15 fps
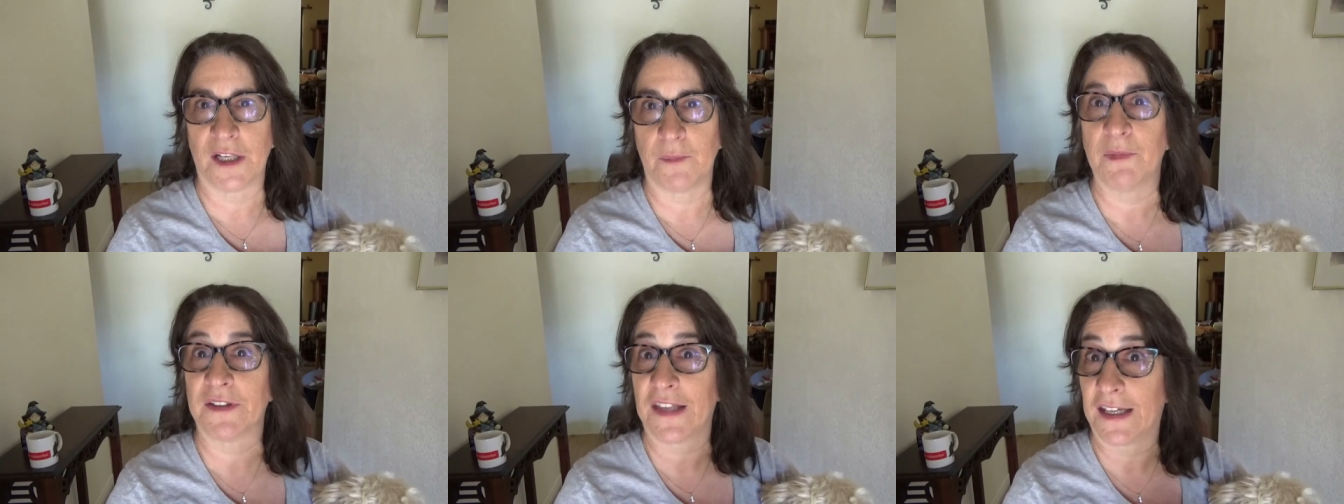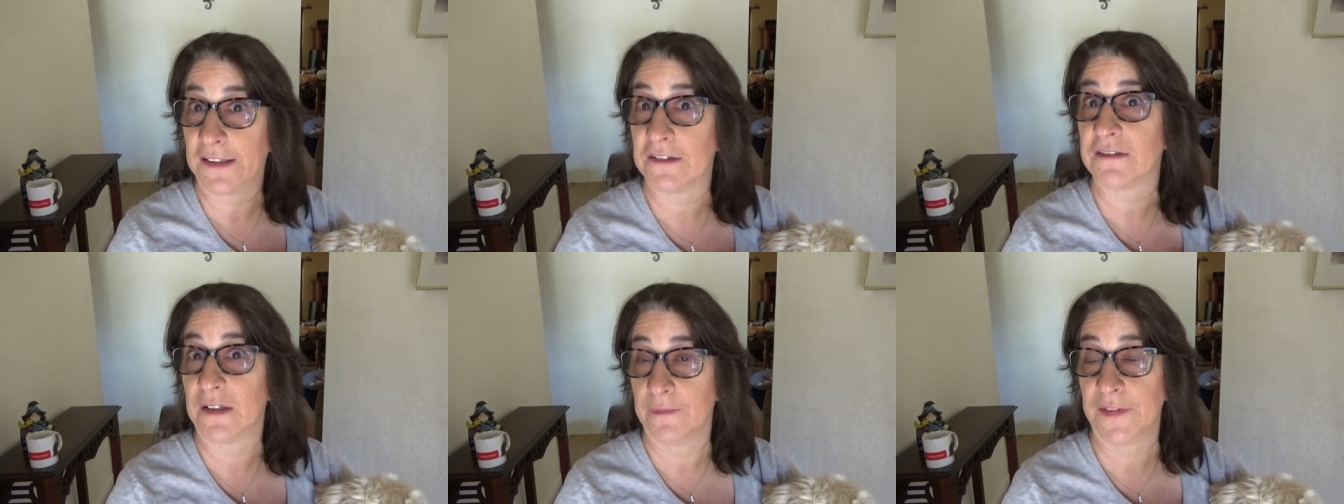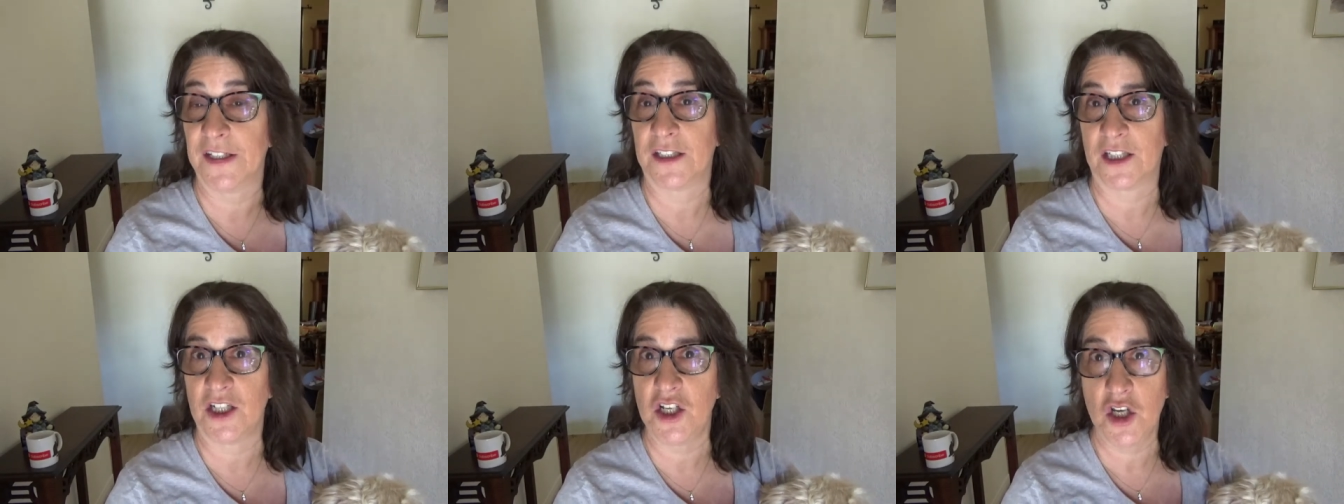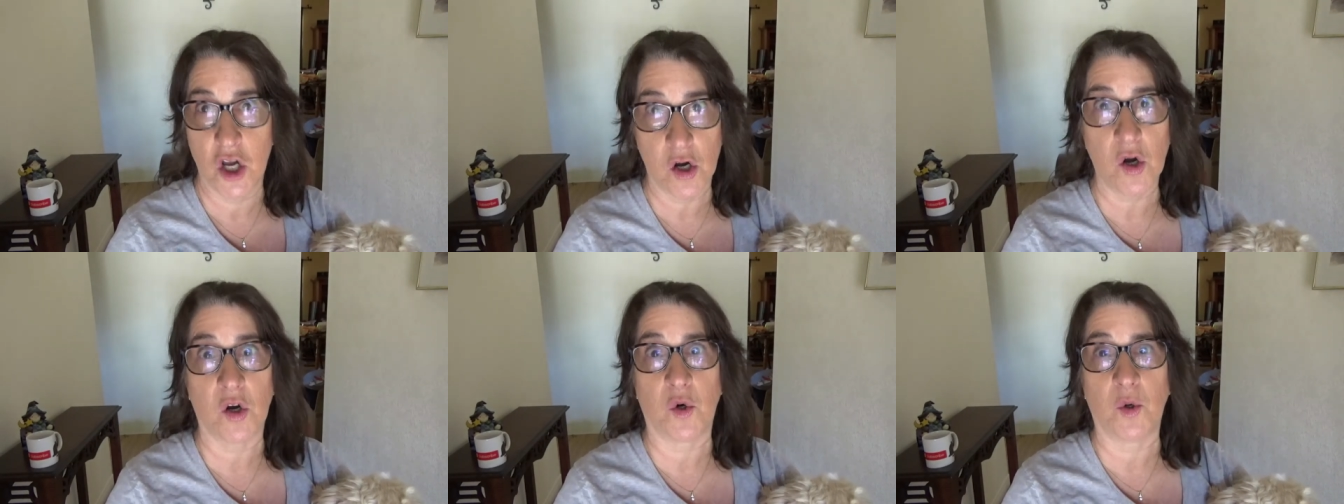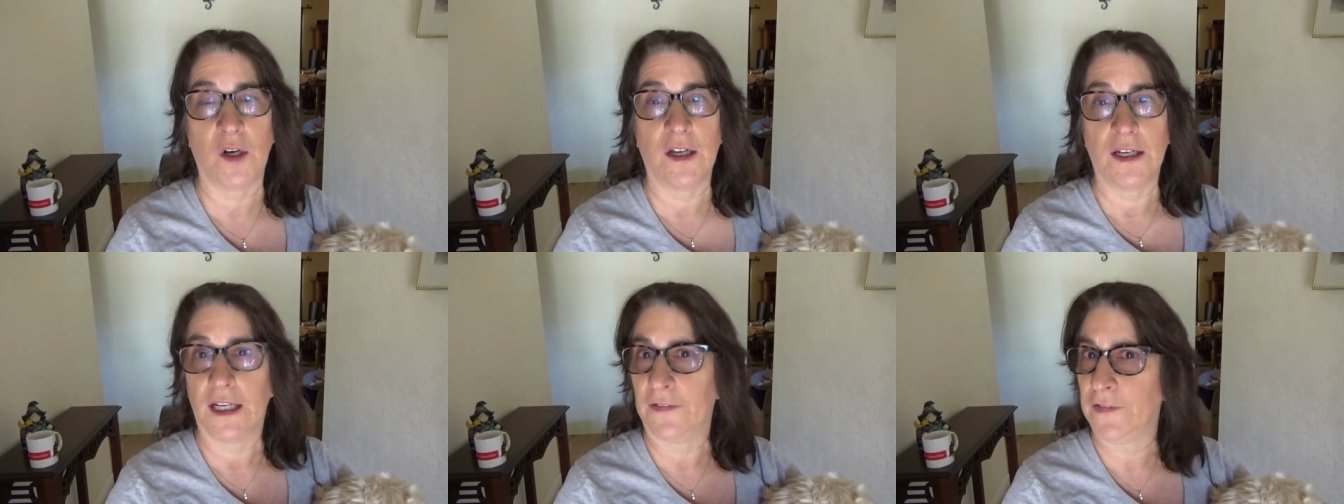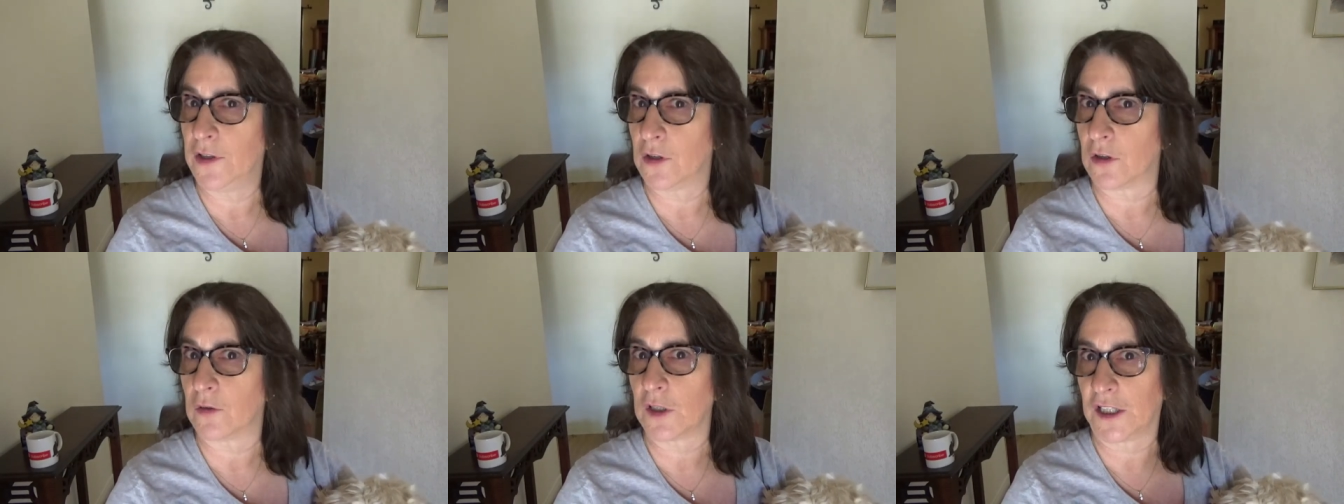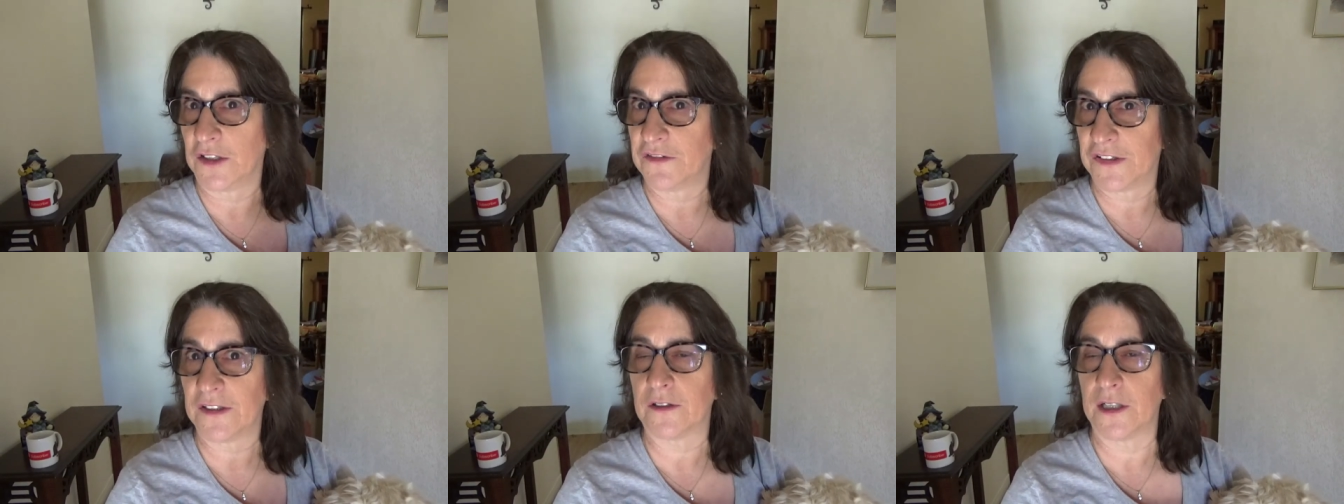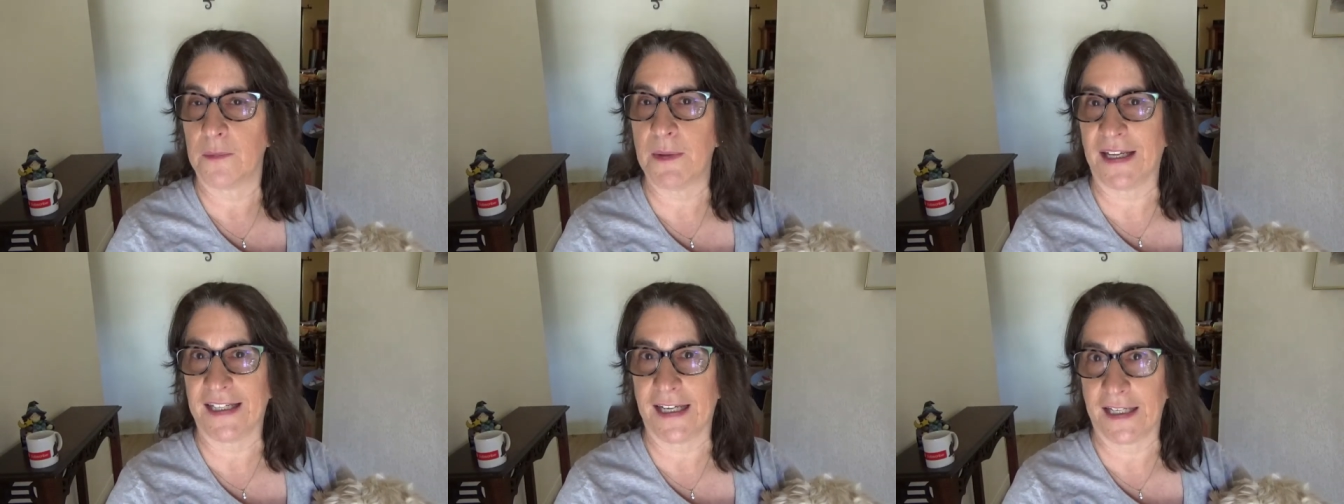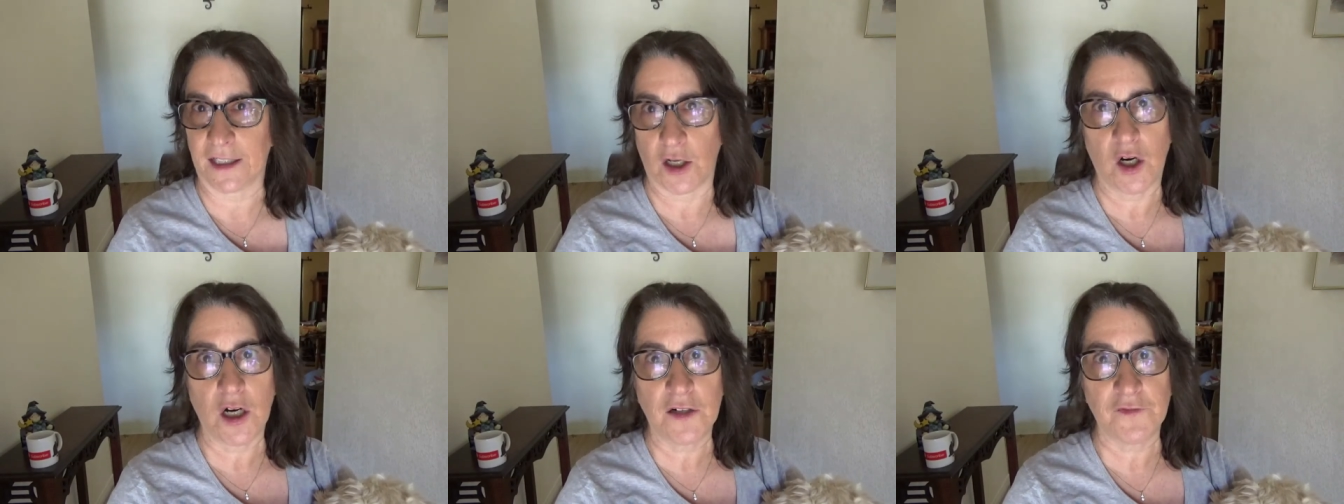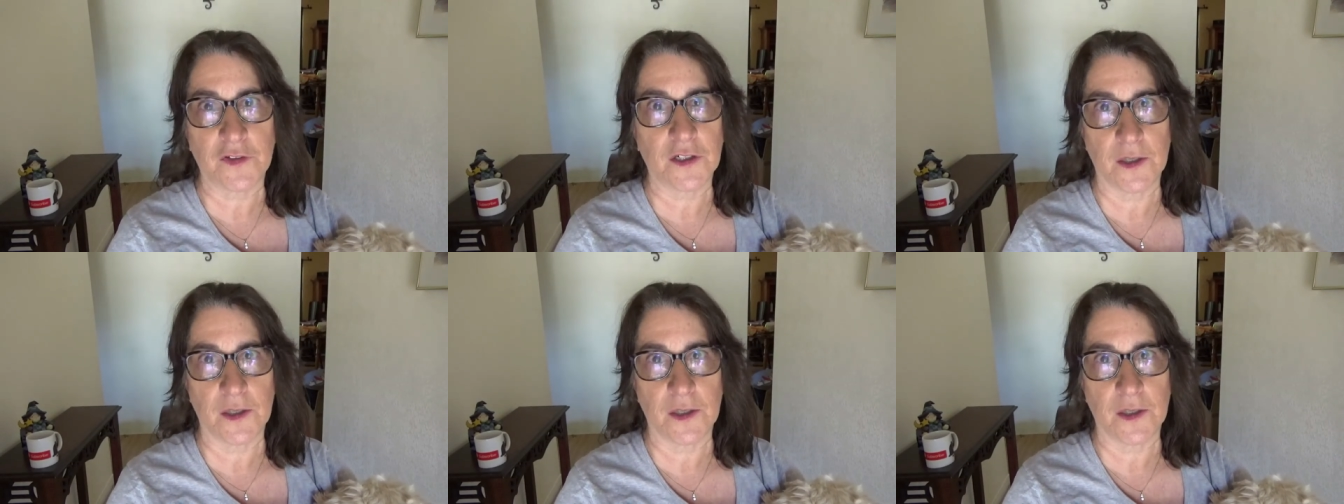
But that is something to know if you're considering making an offer.